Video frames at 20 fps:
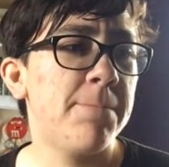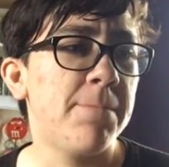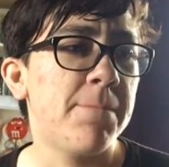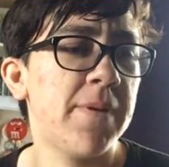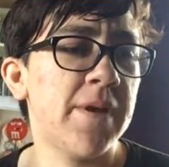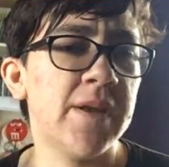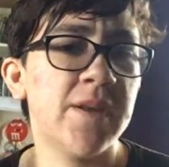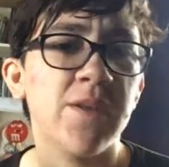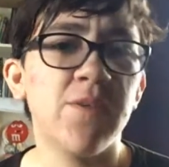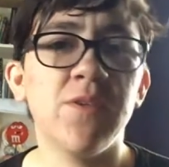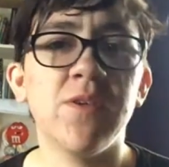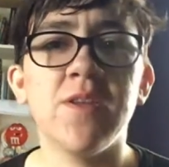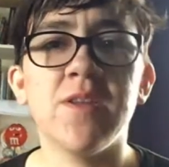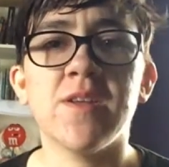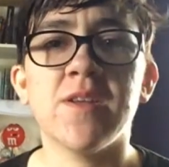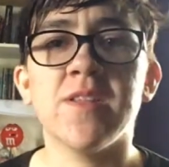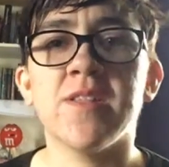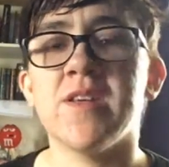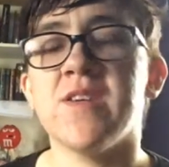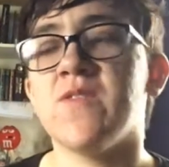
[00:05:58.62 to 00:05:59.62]
But he
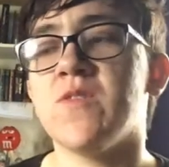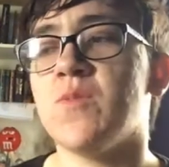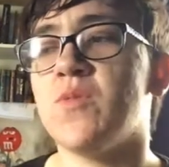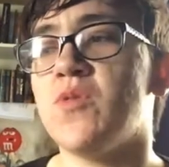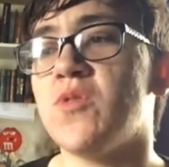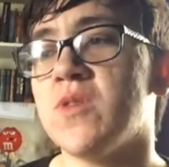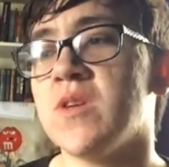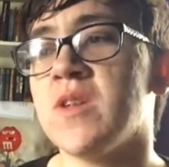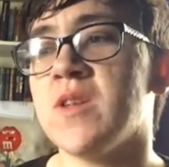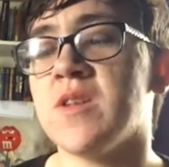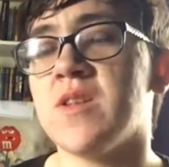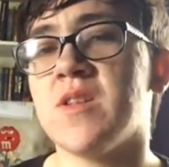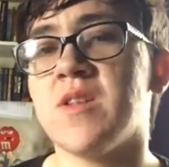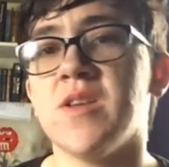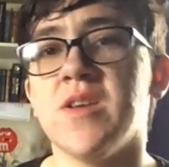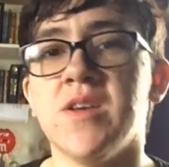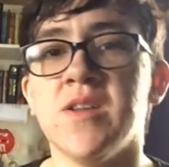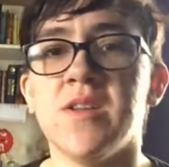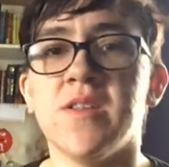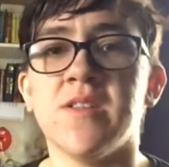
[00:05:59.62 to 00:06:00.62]
does have a
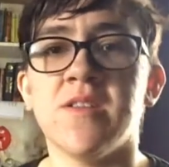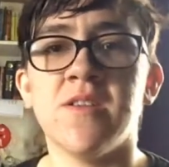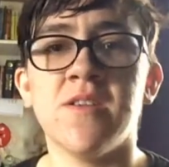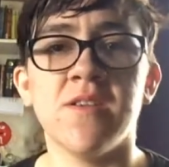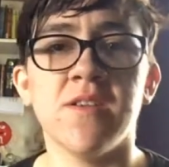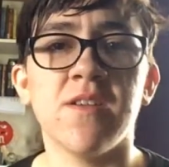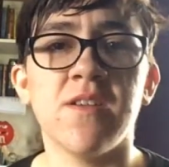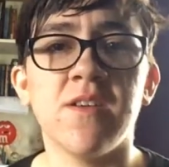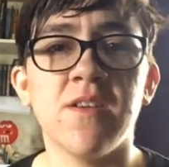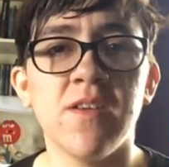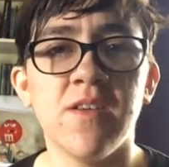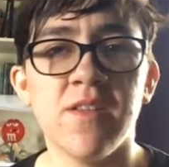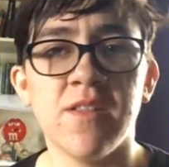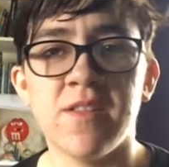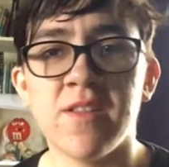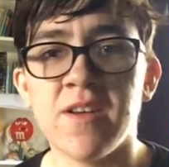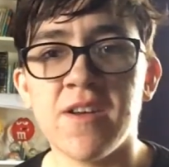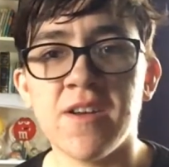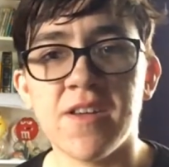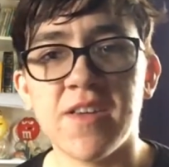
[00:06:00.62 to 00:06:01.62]
point.
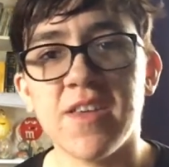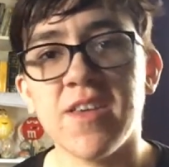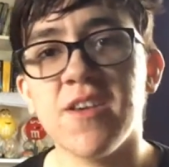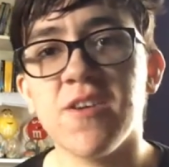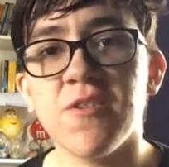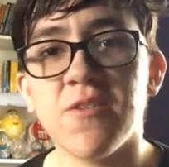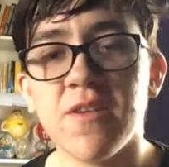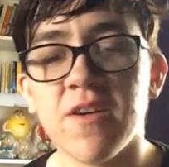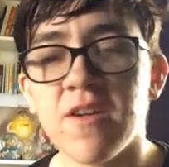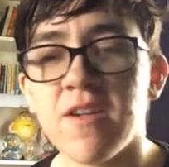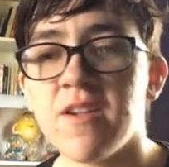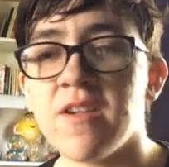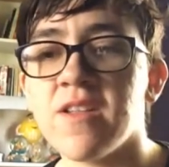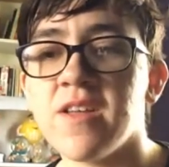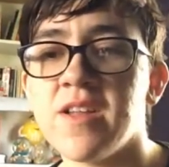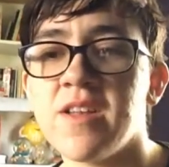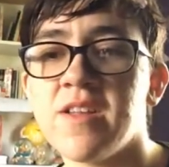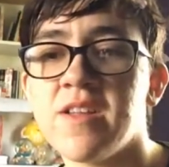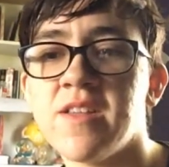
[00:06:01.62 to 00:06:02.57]
It's not a cure-all. It